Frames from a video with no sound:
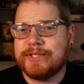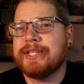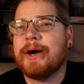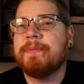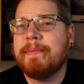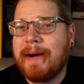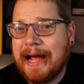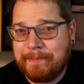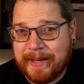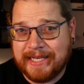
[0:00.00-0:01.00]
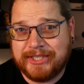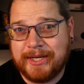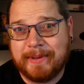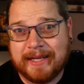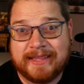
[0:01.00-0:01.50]
So that would be my pitch
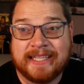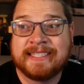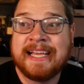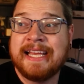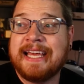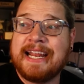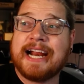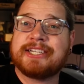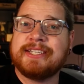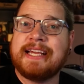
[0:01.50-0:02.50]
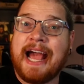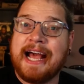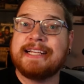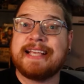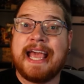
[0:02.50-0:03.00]
about this. It actually
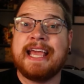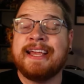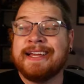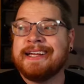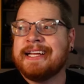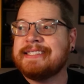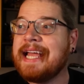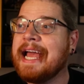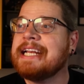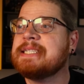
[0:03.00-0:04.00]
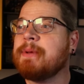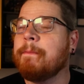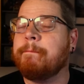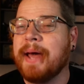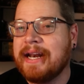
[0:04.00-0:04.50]
has a tangible
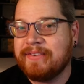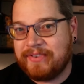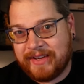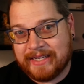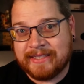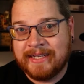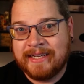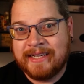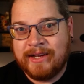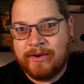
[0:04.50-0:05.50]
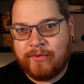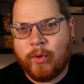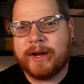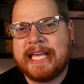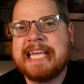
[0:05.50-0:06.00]
benefit
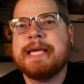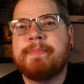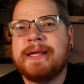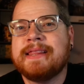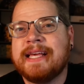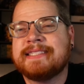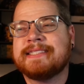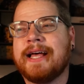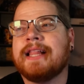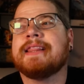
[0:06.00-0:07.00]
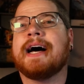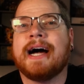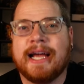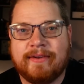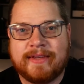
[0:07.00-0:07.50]
for keeping this
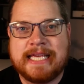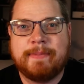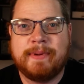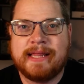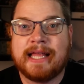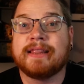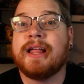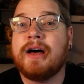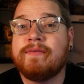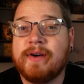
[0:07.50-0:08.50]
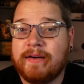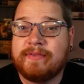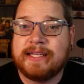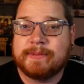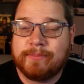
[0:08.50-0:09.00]
alive, keeping that love
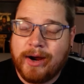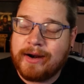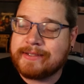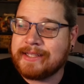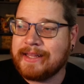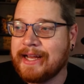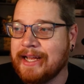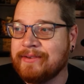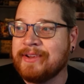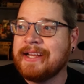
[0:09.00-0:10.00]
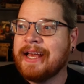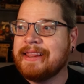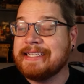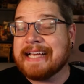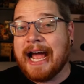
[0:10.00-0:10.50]
of these products alive,
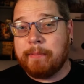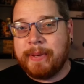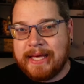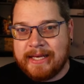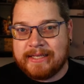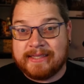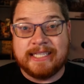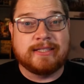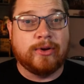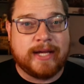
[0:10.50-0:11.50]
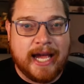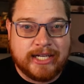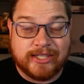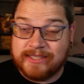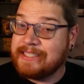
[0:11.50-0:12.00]
these IPs, these
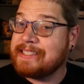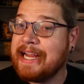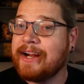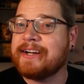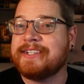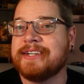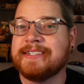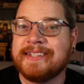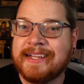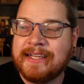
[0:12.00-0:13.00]
locations, these characters,